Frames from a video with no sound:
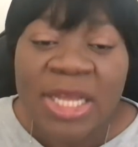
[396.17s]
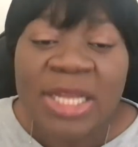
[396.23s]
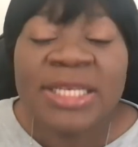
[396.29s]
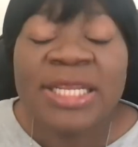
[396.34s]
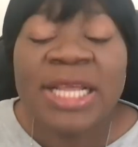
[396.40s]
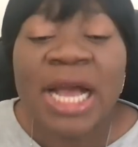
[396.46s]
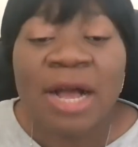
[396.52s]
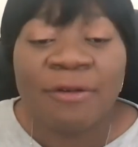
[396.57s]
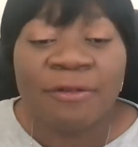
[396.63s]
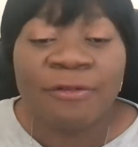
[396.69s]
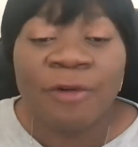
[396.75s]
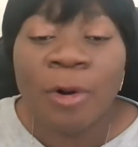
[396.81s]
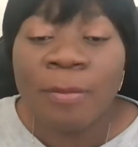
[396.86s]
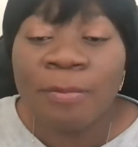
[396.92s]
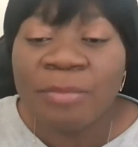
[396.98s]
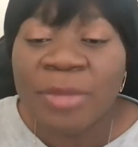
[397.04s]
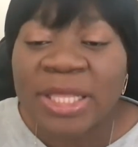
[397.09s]
There are
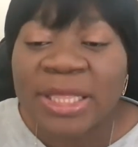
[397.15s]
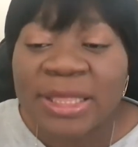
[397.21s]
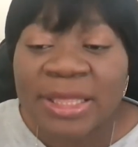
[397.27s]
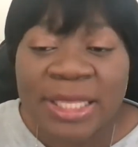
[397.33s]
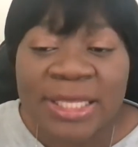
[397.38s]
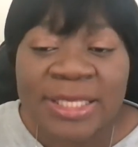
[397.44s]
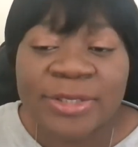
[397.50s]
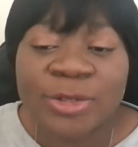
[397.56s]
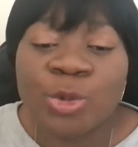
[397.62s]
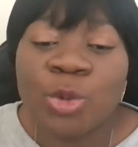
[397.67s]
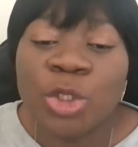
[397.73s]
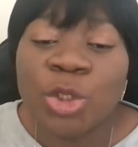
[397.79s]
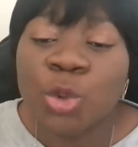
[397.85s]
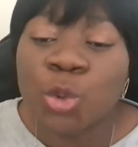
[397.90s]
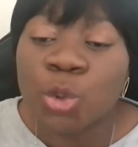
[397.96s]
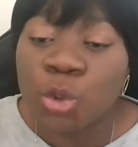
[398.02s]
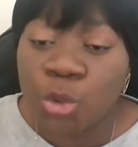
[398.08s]
4 main things you
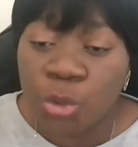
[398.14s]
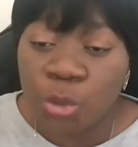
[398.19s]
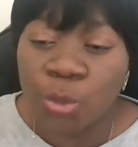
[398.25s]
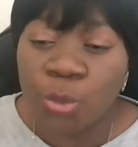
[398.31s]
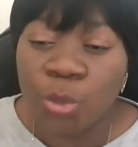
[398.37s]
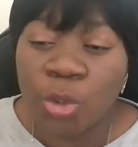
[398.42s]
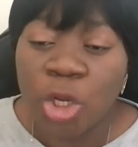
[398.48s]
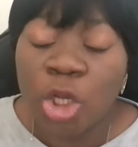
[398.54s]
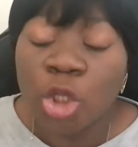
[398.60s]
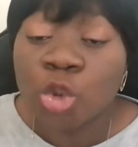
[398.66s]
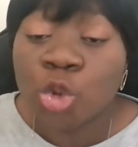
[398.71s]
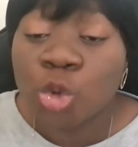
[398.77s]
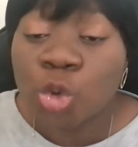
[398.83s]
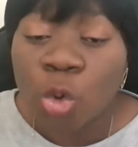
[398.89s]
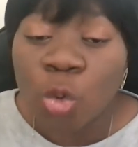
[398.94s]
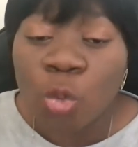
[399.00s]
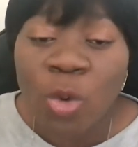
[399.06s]
need to do
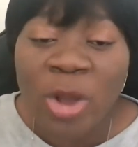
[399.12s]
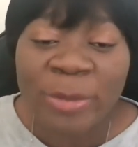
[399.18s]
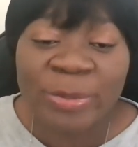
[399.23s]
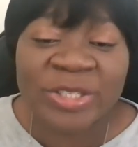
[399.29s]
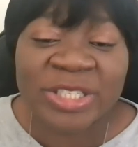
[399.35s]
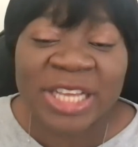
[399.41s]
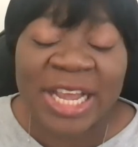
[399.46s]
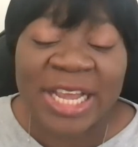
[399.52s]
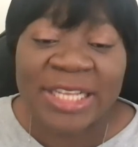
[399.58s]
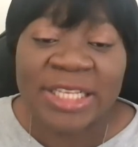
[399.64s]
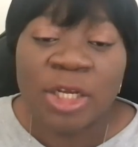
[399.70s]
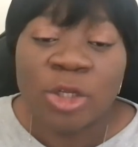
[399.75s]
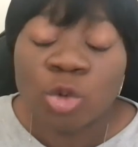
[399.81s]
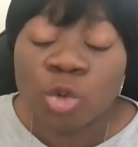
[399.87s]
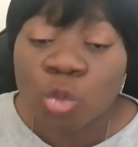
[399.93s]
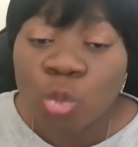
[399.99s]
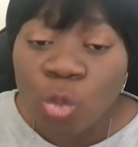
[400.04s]
to your website
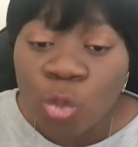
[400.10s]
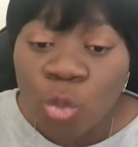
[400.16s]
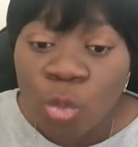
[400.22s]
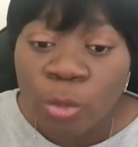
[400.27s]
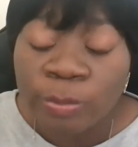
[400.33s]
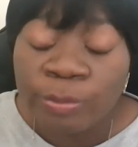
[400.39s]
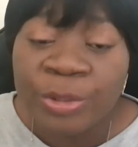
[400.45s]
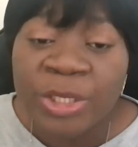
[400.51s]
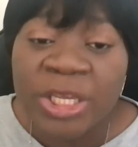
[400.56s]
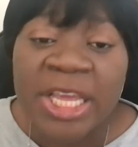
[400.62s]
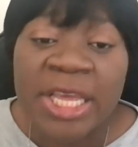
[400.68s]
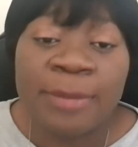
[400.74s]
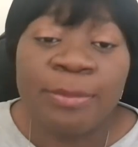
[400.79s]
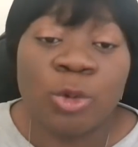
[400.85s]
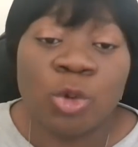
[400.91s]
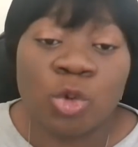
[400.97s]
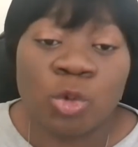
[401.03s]
to be
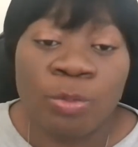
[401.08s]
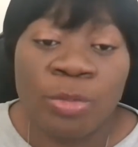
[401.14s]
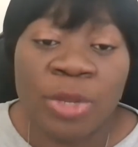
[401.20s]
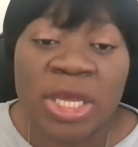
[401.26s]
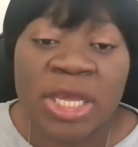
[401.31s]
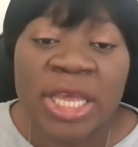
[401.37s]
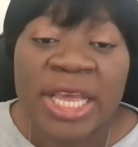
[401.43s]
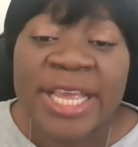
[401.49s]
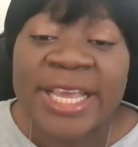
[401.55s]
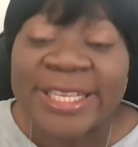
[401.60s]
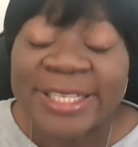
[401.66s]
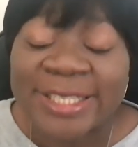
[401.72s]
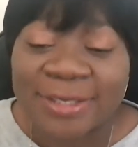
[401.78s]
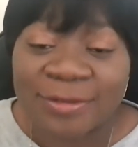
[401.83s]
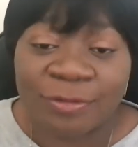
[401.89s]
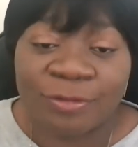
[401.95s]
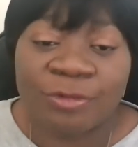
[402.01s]
able to make a
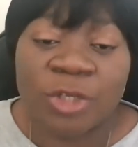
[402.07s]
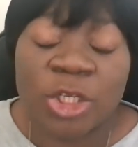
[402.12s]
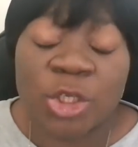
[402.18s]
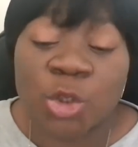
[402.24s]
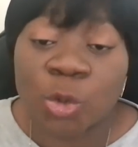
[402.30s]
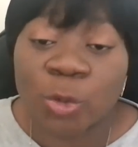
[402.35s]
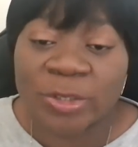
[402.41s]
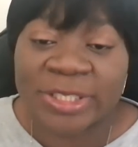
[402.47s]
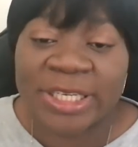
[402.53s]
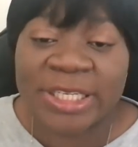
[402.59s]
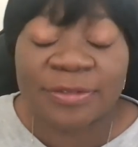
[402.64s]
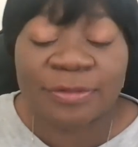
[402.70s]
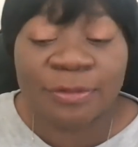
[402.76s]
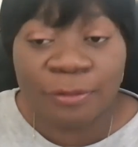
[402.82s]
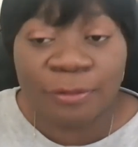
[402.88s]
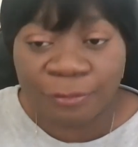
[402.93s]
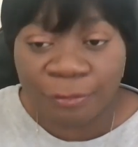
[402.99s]

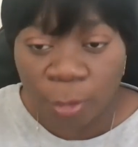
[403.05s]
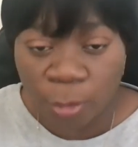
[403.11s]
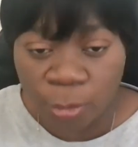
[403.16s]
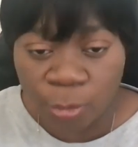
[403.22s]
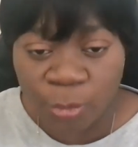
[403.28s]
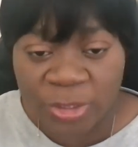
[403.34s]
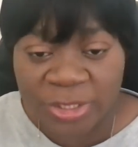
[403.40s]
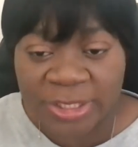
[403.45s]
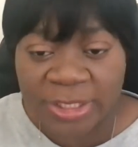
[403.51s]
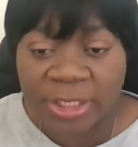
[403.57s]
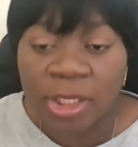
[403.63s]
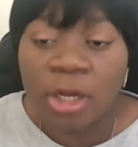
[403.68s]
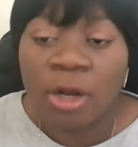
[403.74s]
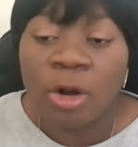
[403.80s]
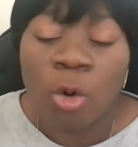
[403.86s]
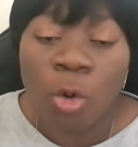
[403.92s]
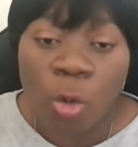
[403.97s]
successful fundraising
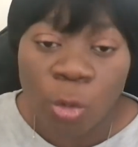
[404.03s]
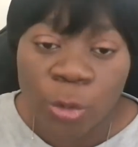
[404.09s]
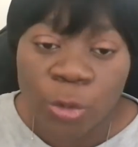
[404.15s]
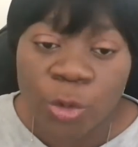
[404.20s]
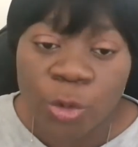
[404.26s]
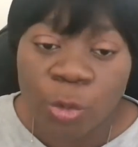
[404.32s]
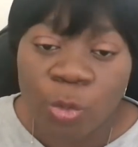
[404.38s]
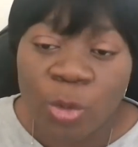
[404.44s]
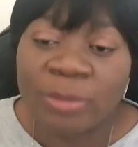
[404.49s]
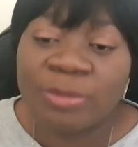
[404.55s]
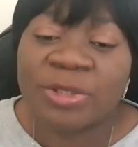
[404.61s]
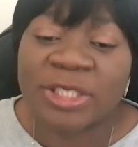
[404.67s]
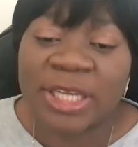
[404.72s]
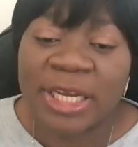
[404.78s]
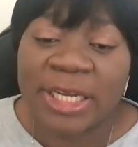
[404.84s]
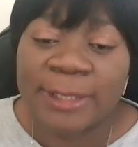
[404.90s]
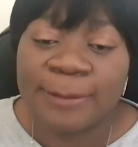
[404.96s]
on your
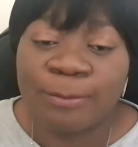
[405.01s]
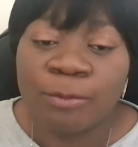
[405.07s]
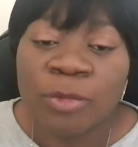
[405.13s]
website.